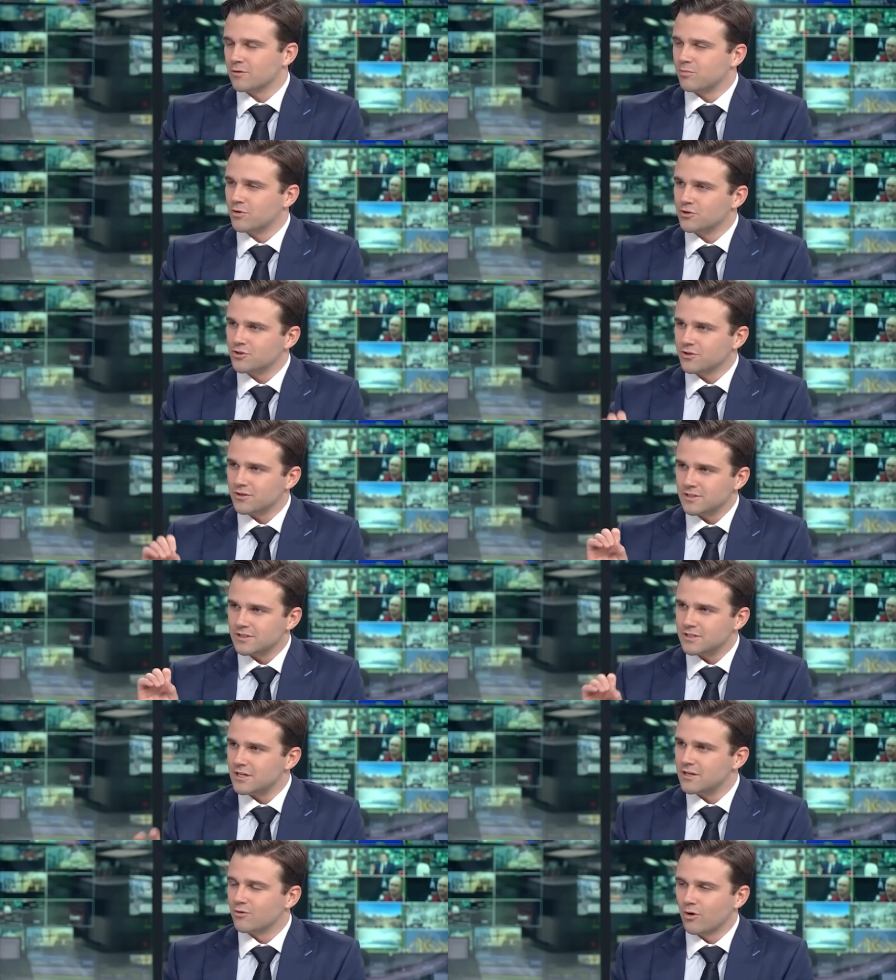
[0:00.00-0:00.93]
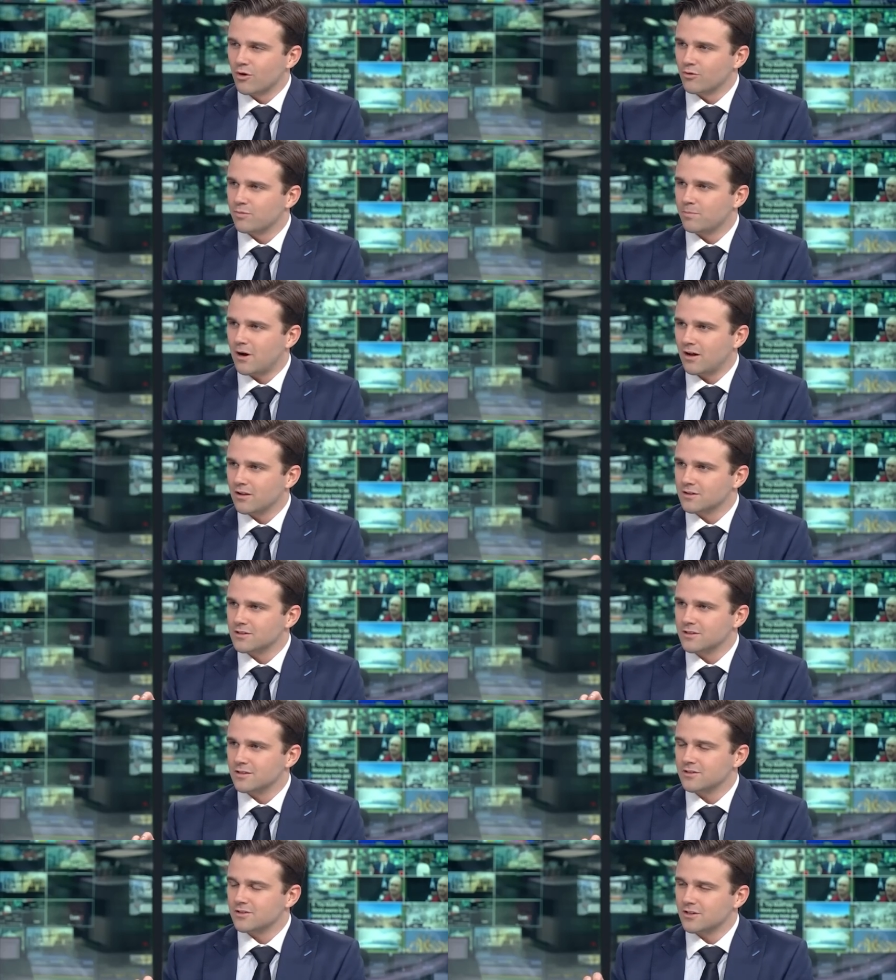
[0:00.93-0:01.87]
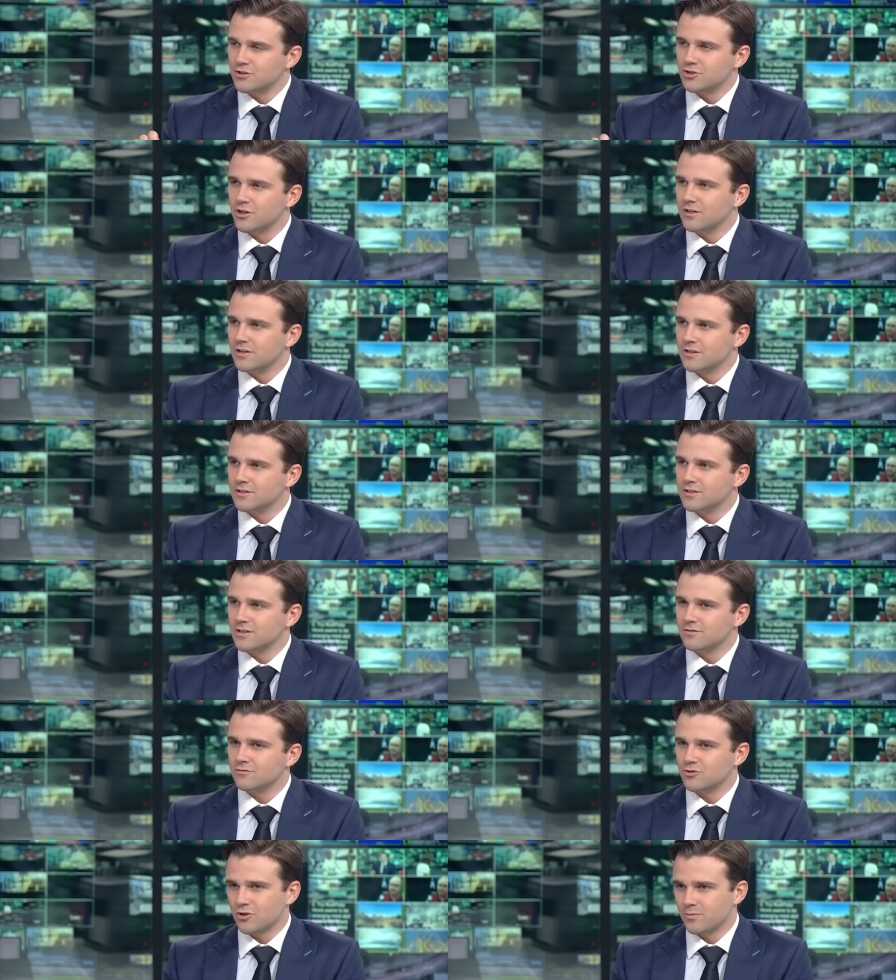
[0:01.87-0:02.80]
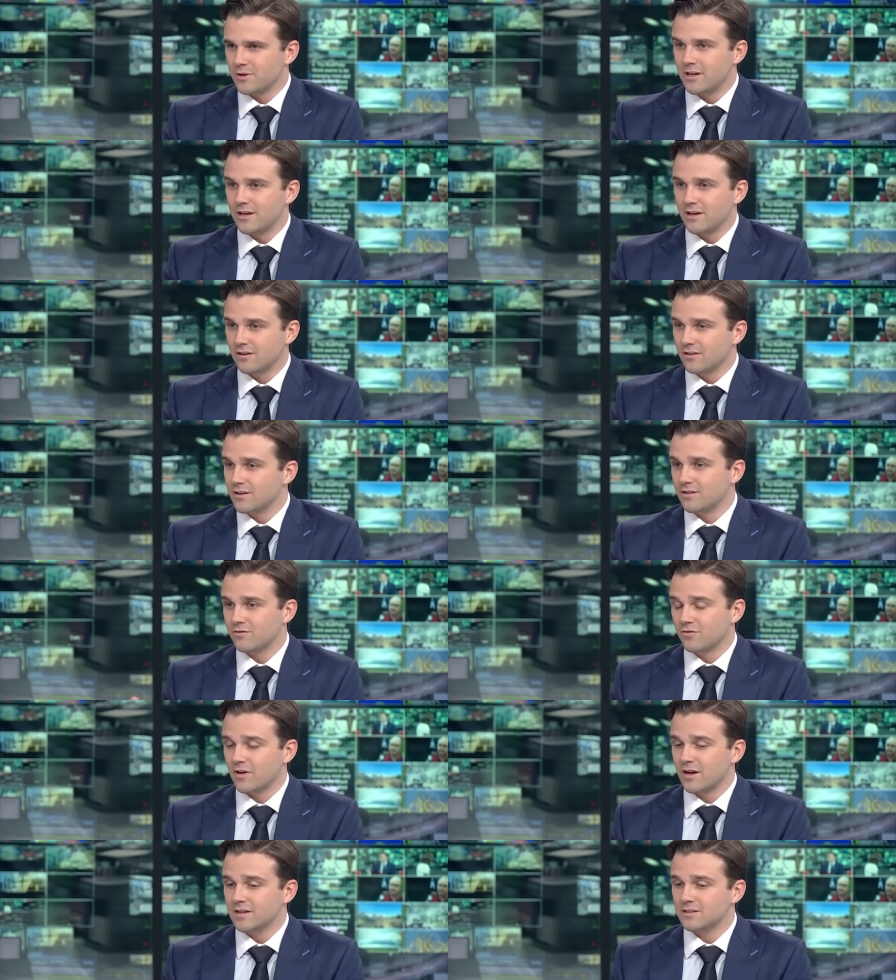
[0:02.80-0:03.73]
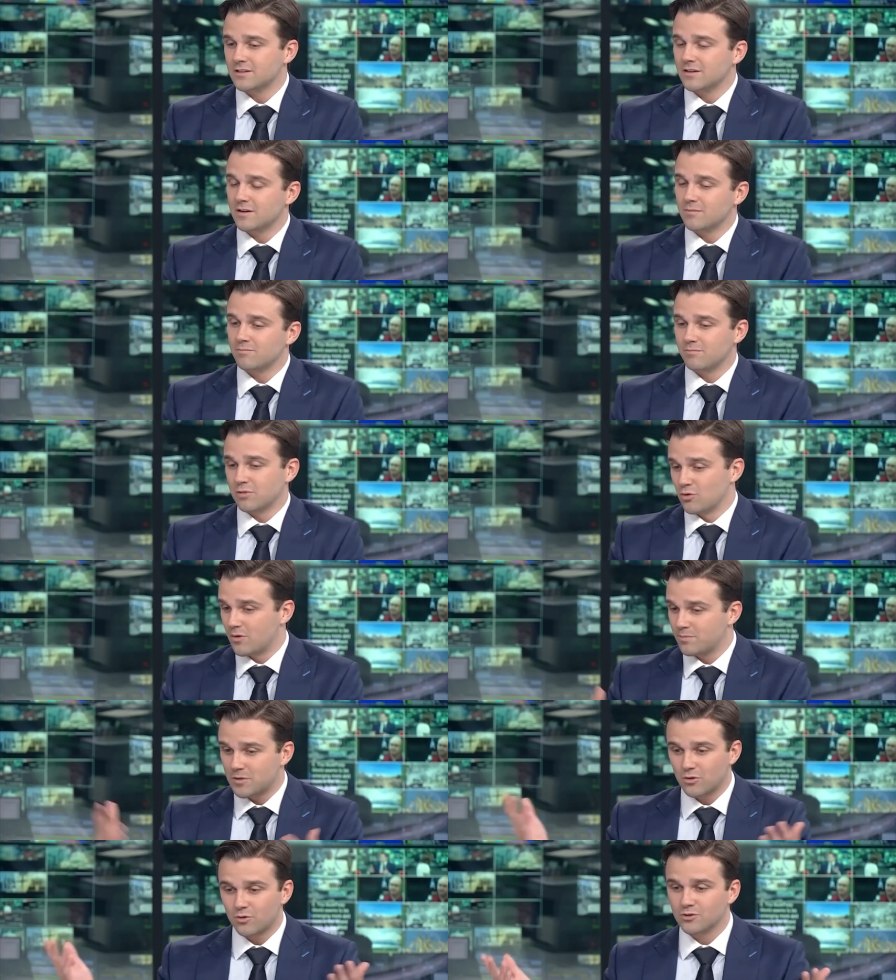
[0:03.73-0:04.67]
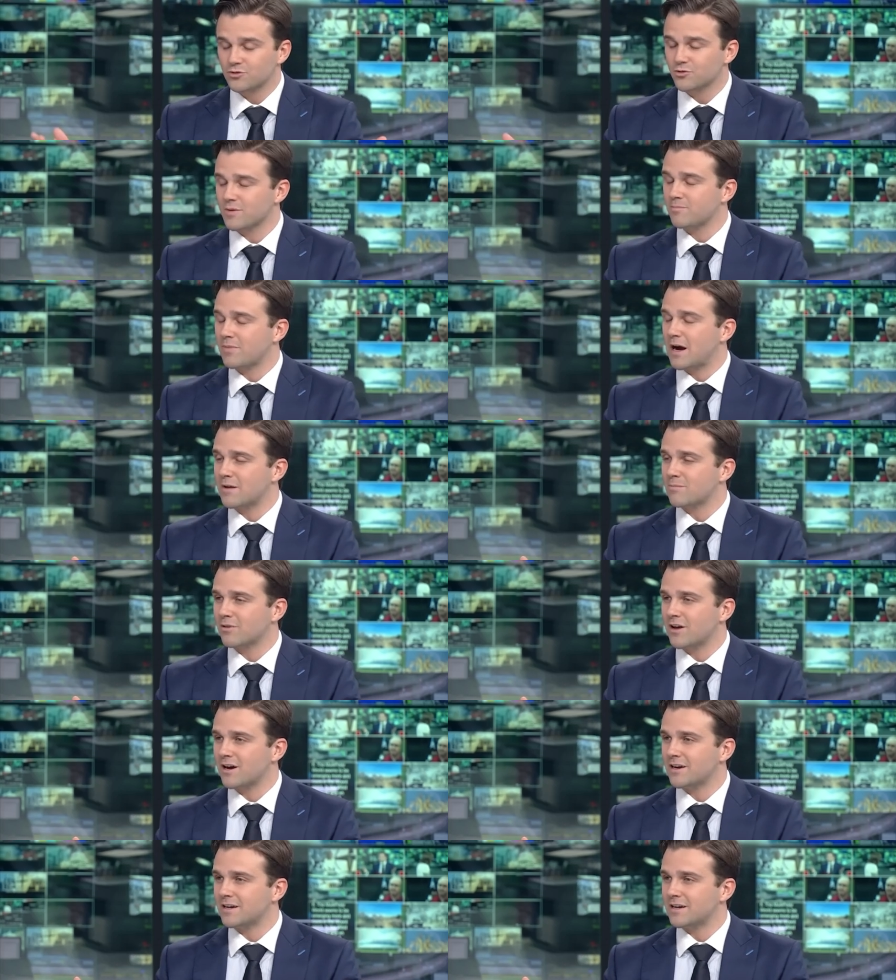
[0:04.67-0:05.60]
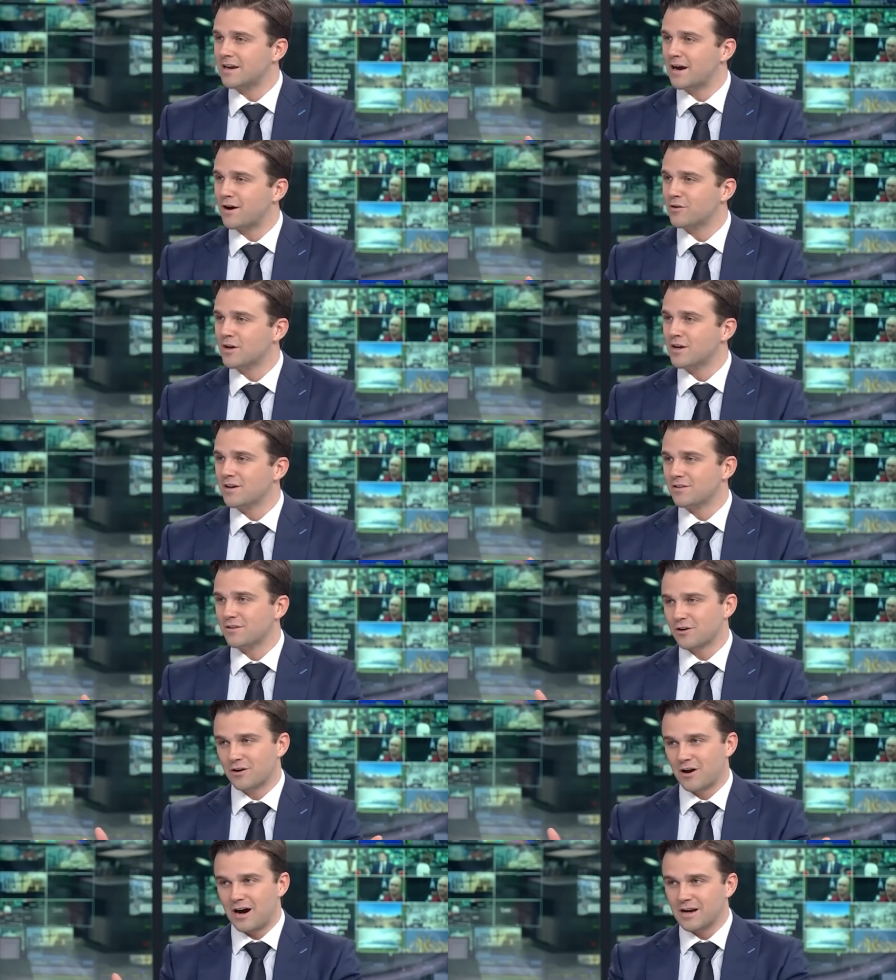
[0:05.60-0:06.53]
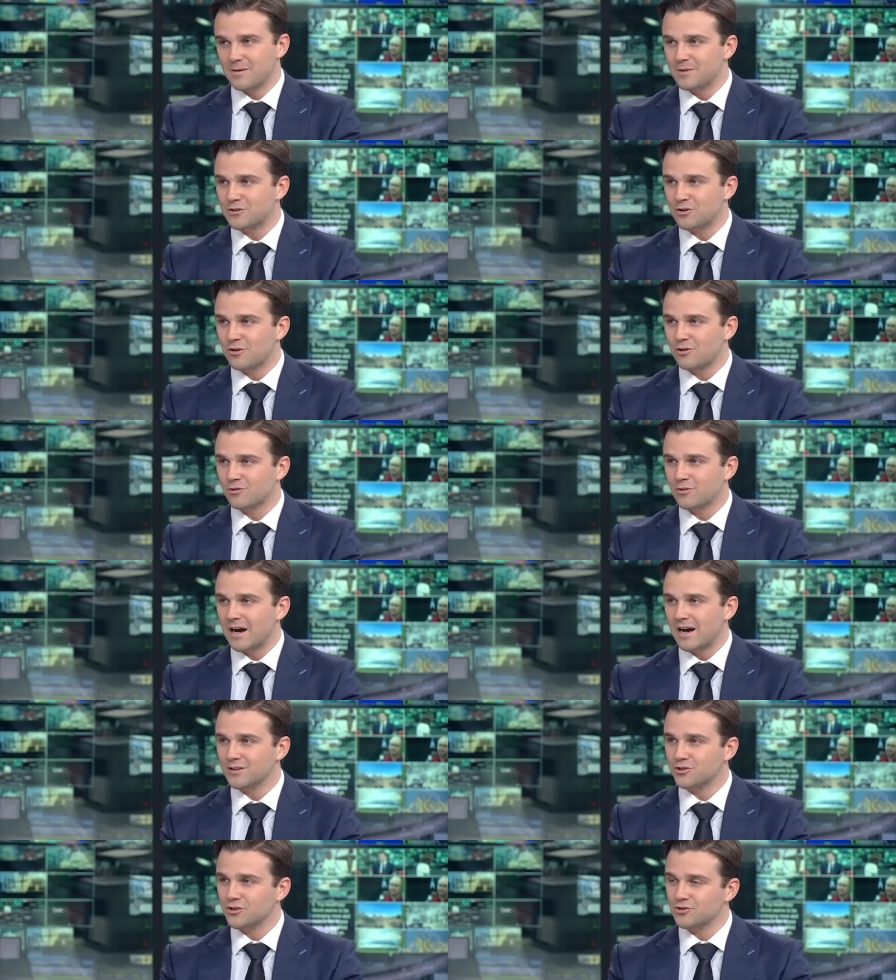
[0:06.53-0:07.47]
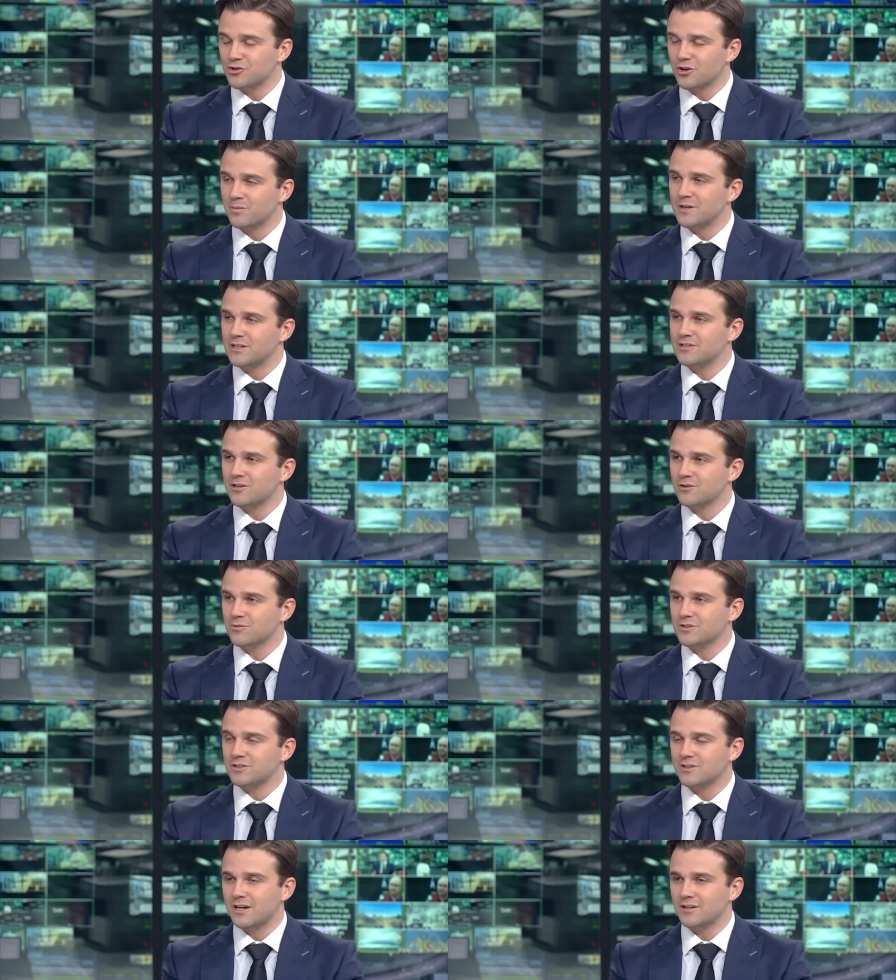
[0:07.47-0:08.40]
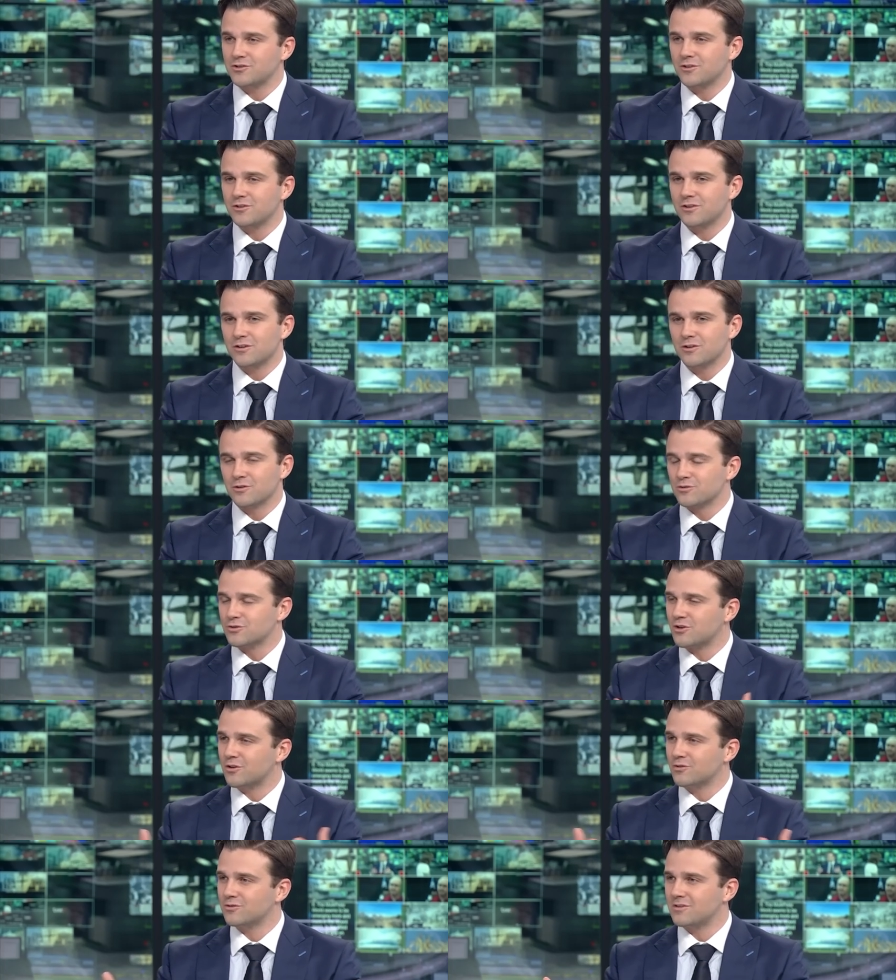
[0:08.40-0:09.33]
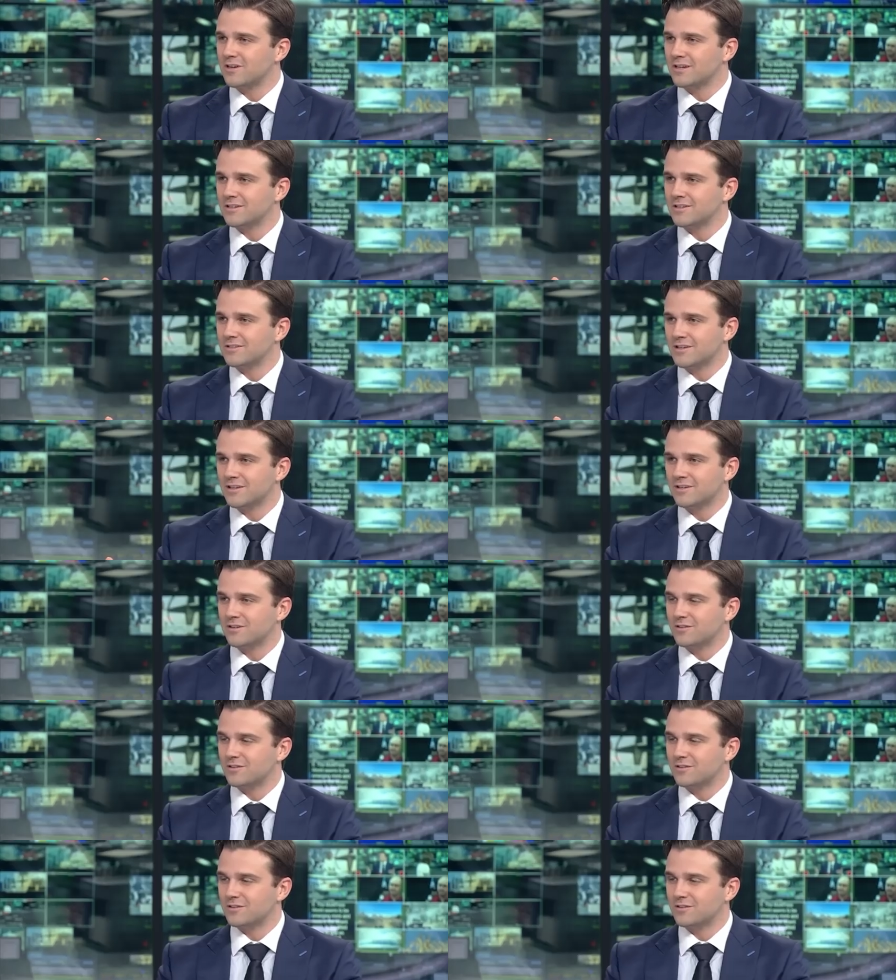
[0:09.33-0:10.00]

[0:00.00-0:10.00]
They're pushing these degrowth policies and agendas in Germany, Italy, and France, and they blew up the Nord Stream pipeline, and now their economies are all crashing. Germany's in a recession. The Eurozone is in